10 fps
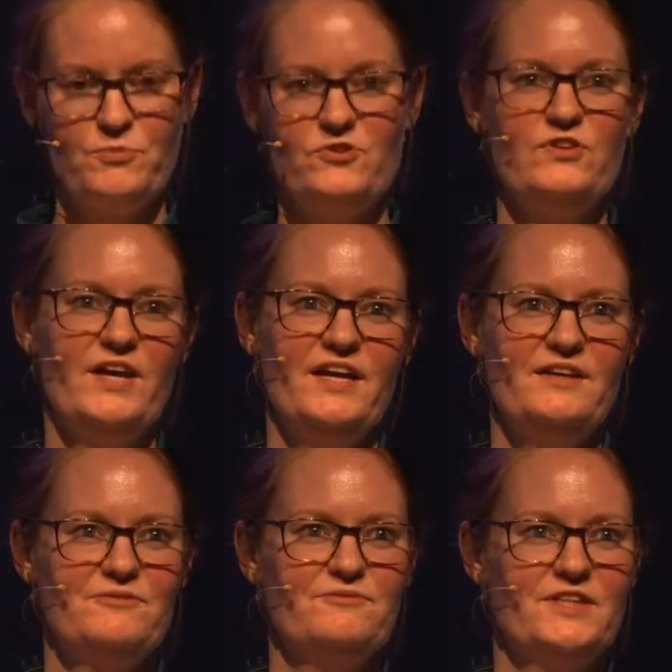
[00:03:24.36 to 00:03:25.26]

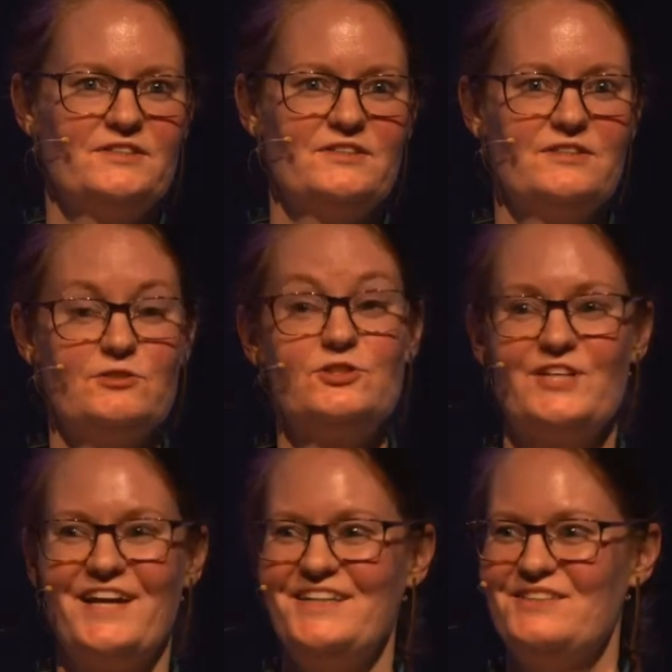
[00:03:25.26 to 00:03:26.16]
Tonight,
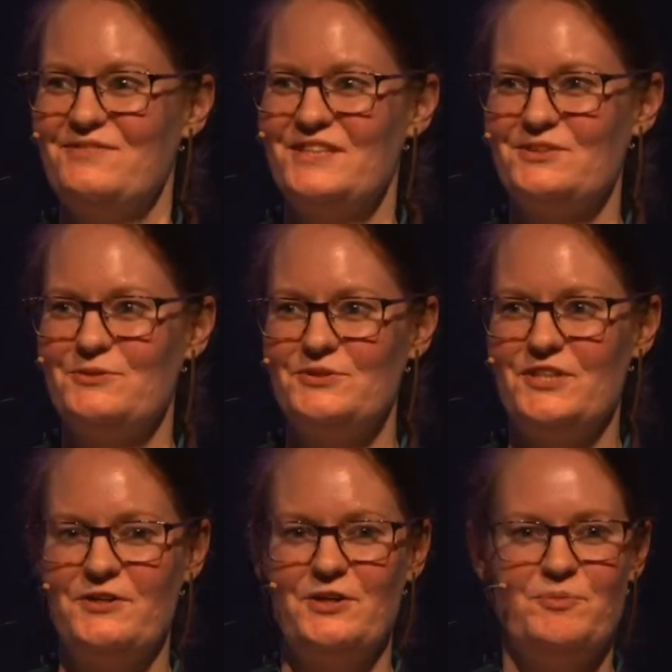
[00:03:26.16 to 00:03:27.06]
Victor will
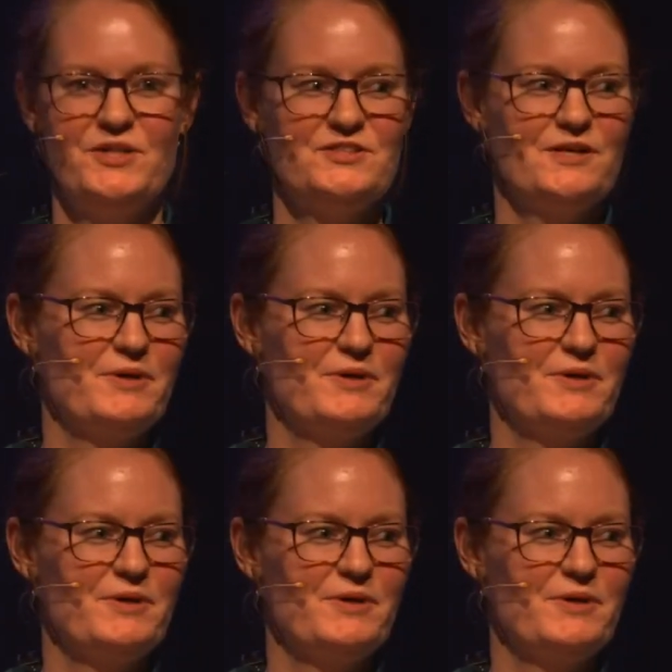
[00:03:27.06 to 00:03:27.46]
tell you a bit